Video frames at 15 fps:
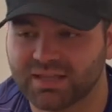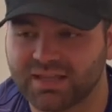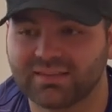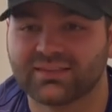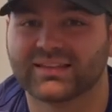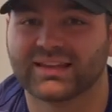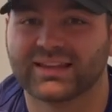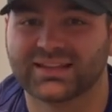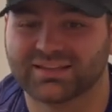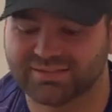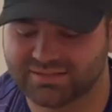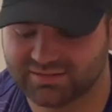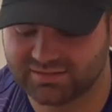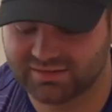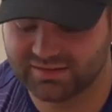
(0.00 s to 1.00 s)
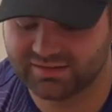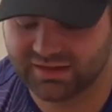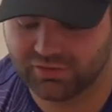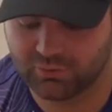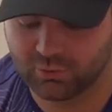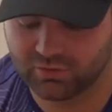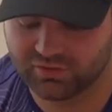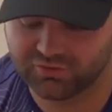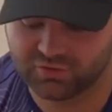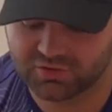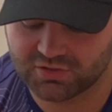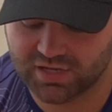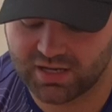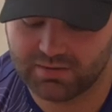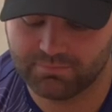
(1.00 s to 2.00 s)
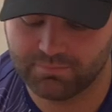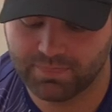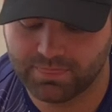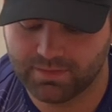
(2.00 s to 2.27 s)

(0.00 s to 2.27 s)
instantly since I threw it the first time.